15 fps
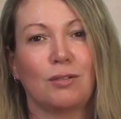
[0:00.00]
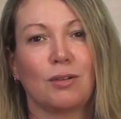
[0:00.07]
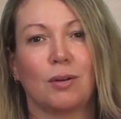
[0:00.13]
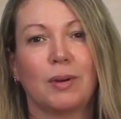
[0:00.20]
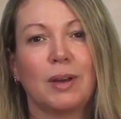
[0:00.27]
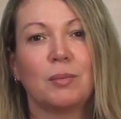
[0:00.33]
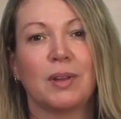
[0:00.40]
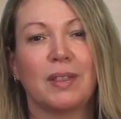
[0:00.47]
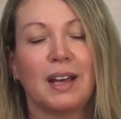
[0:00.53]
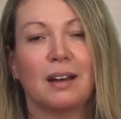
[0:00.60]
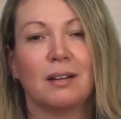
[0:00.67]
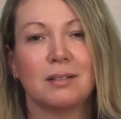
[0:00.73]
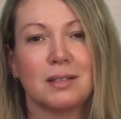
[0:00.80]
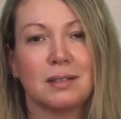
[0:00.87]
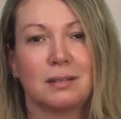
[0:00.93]
growing
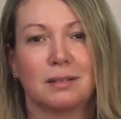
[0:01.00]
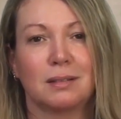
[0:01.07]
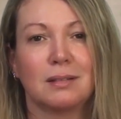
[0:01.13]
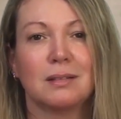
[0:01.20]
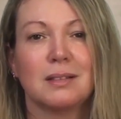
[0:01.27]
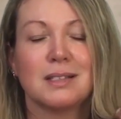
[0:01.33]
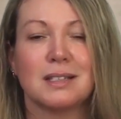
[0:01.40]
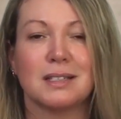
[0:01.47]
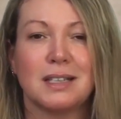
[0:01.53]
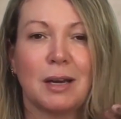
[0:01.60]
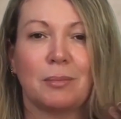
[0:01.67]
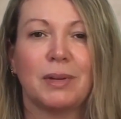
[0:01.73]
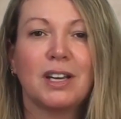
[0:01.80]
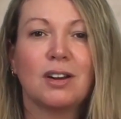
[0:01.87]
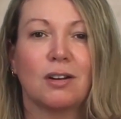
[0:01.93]
without
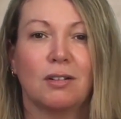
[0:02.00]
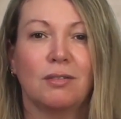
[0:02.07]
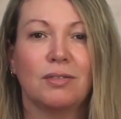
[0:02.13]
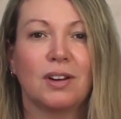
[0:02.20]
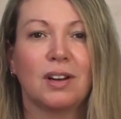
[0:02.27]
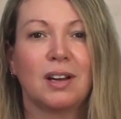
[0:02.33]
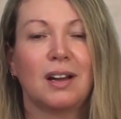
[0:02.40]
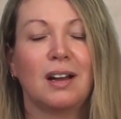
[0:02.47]
snapping off,